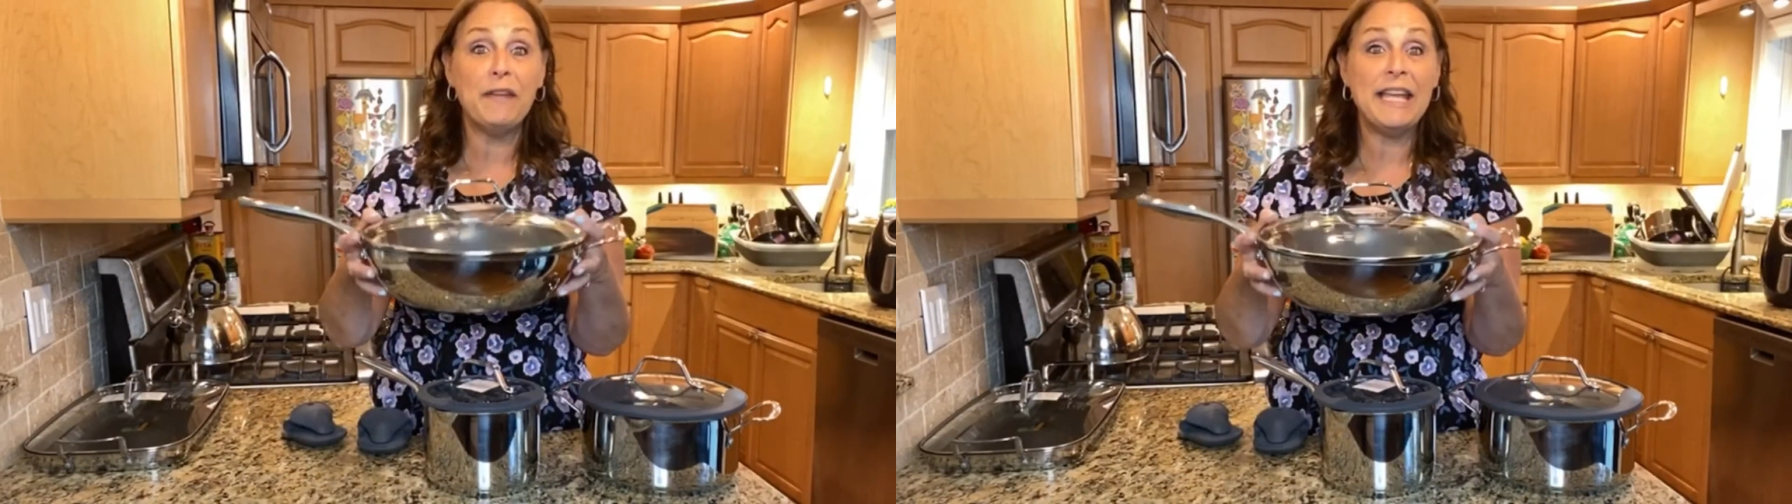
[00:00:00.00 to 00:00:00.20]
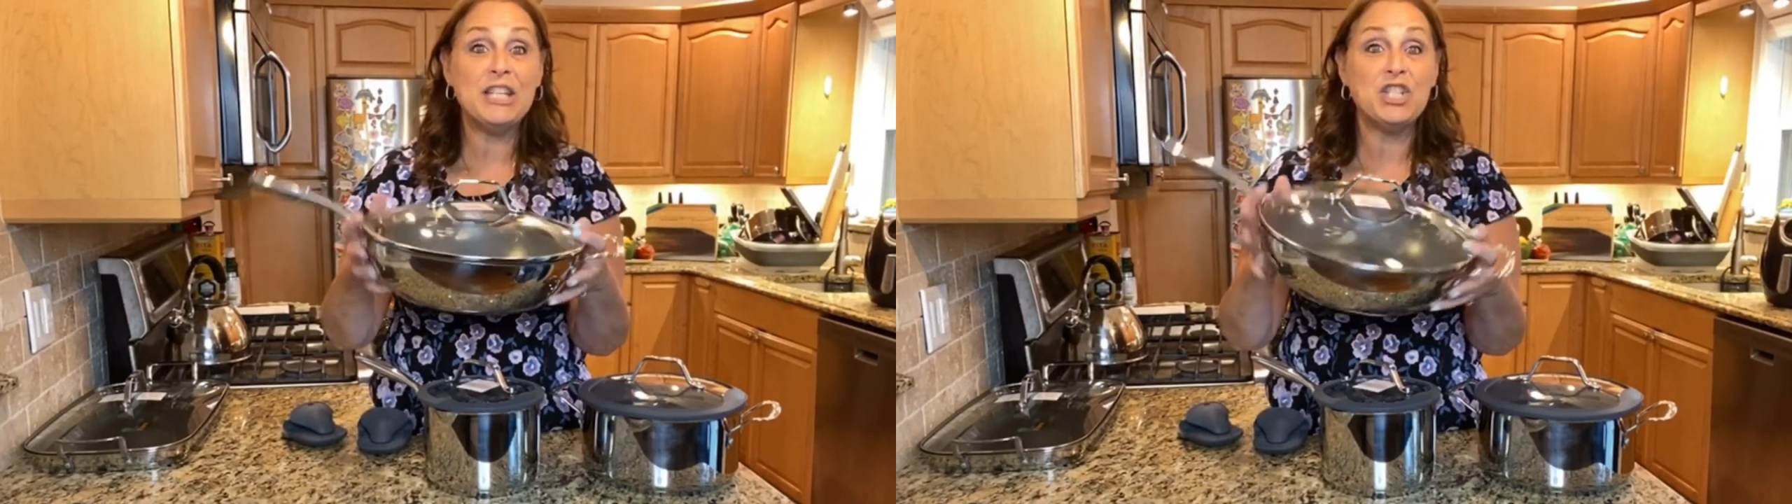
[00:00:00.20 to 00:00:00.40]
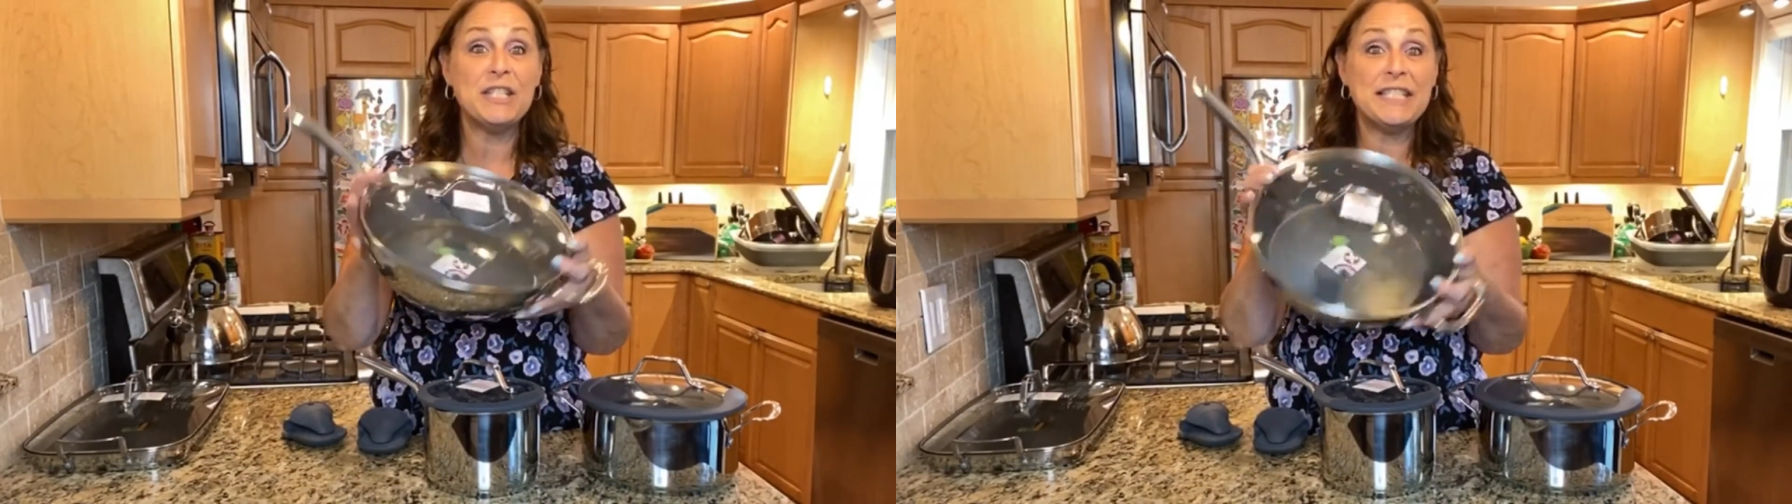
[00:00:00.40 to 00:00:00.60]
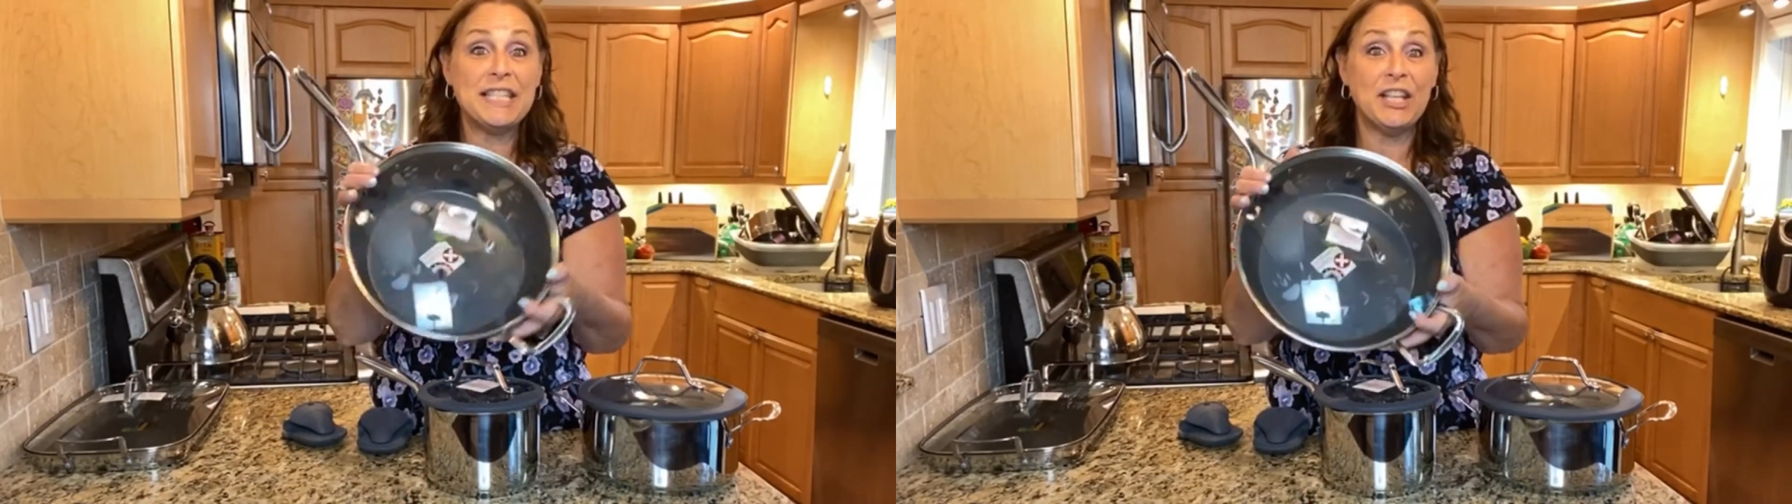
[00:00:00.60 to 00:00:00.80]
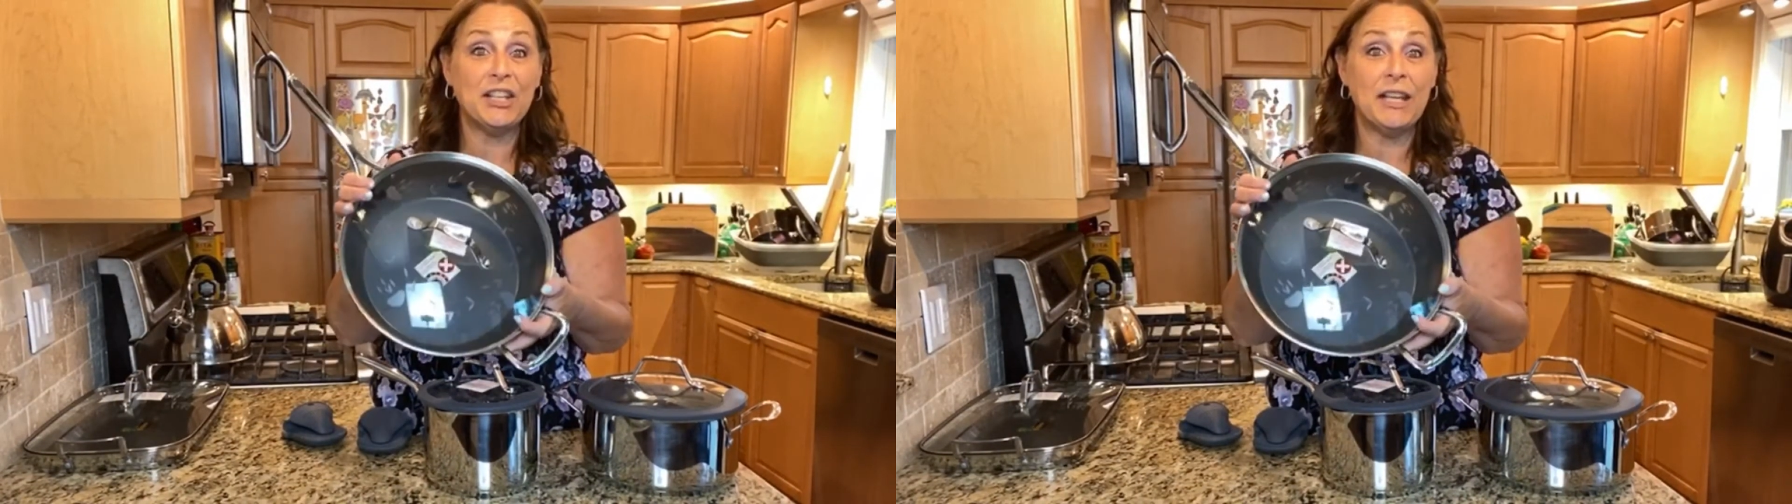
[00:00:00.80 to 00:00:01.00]
inch
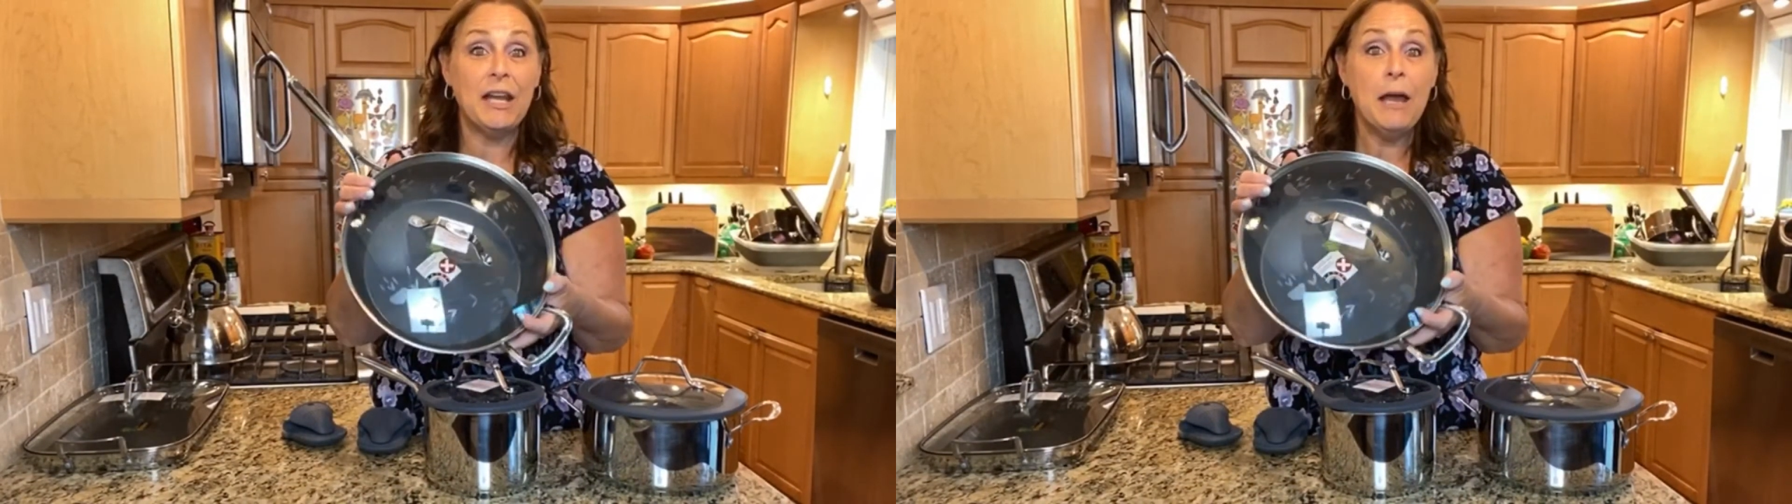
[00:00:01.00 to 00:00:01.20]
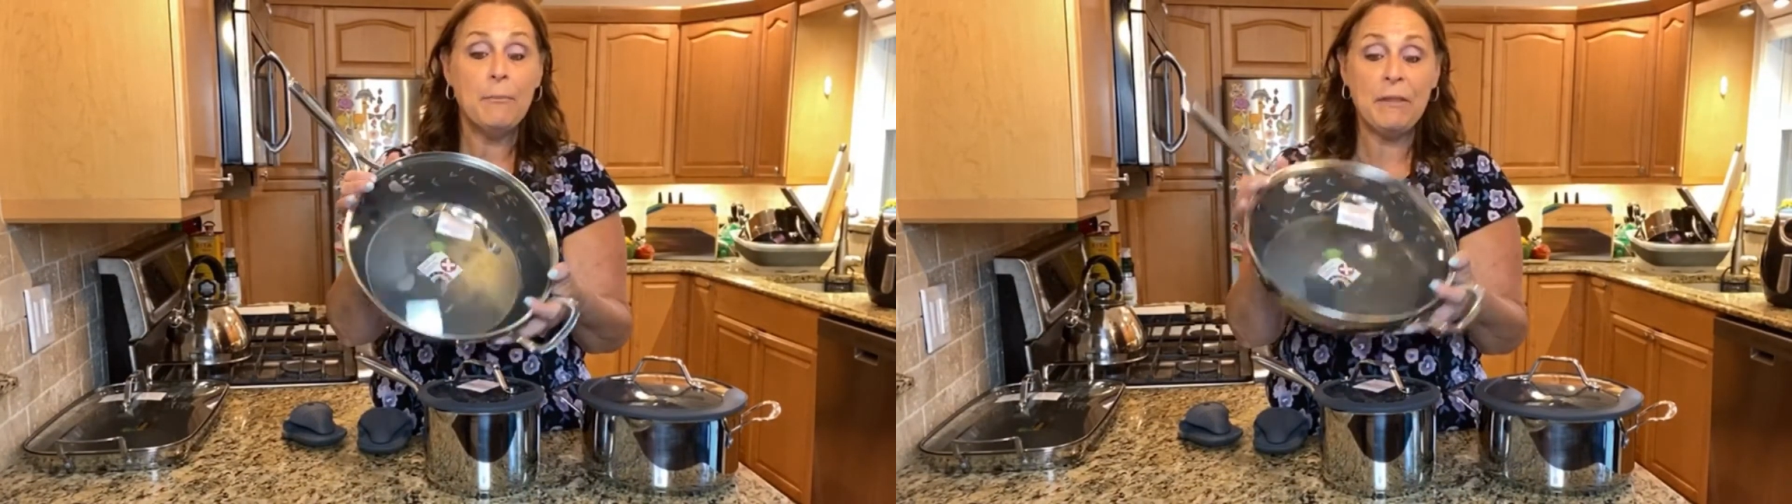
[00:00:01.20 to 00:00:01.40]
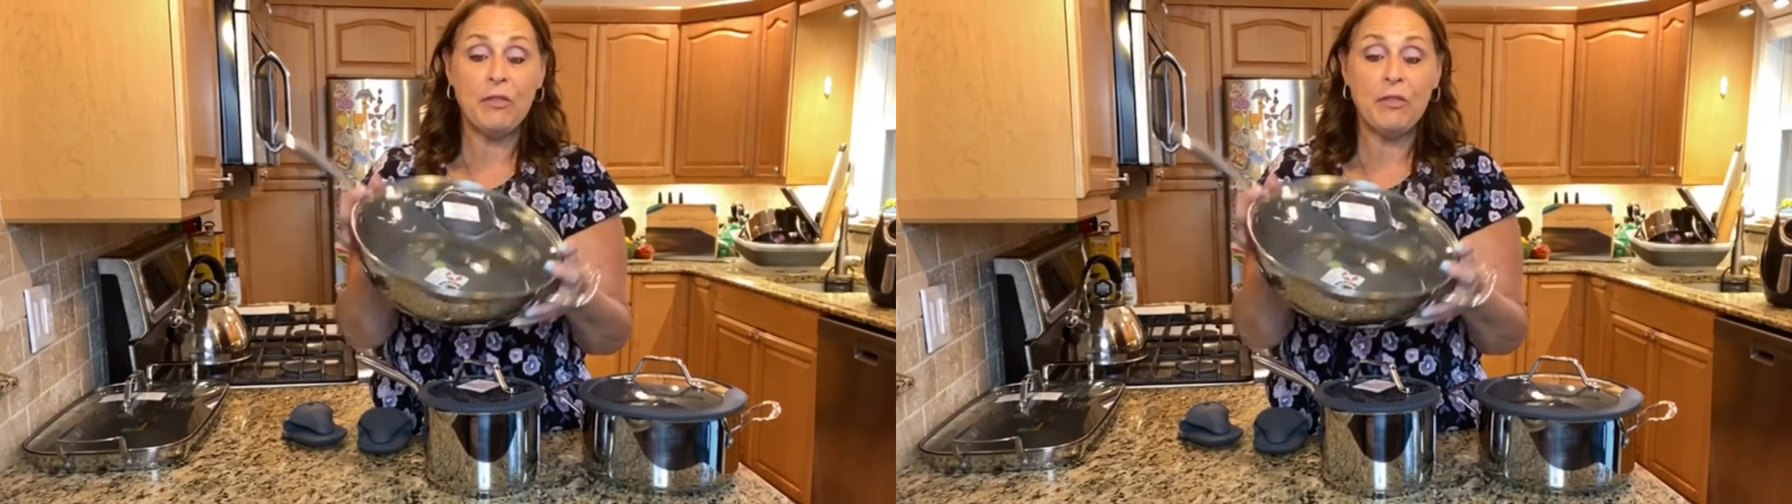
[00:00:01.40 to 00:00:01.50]
skillet, but the